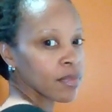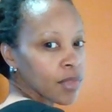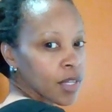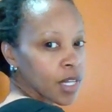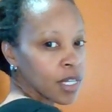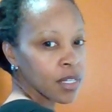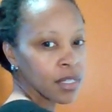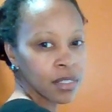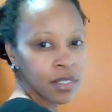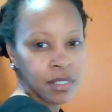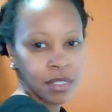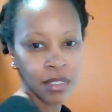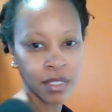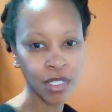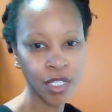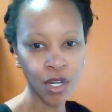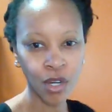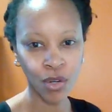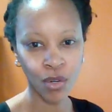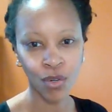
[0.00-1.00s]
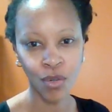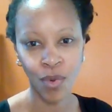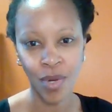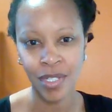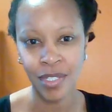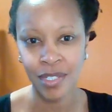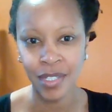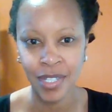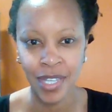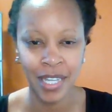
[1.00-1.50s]
because, who
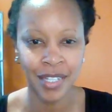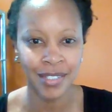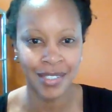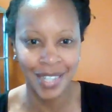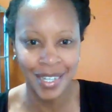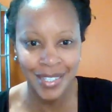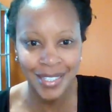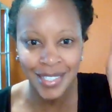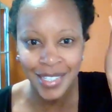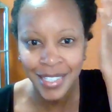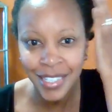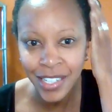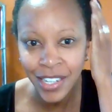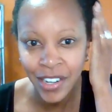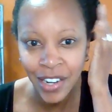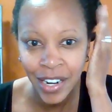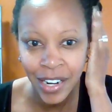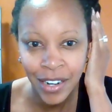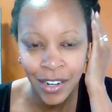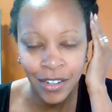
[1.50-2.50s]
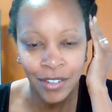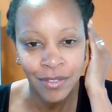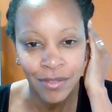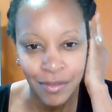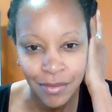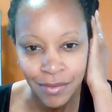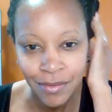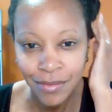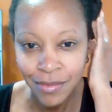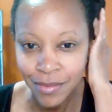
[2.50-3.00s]
wants to get dust in their hair
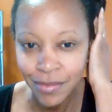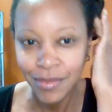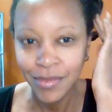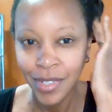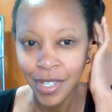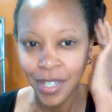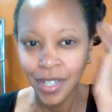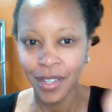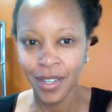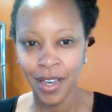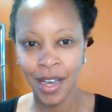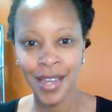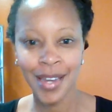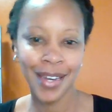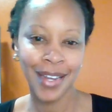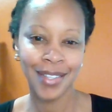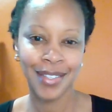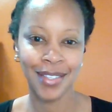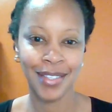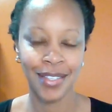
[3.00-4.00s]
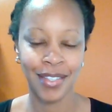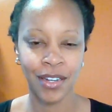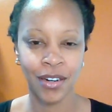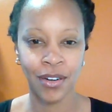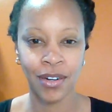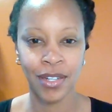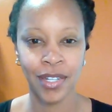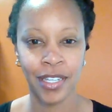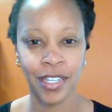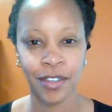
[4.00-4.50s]

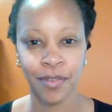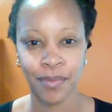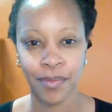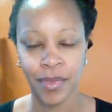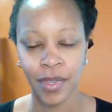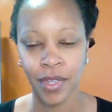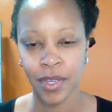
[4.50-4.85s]
unnecessarily?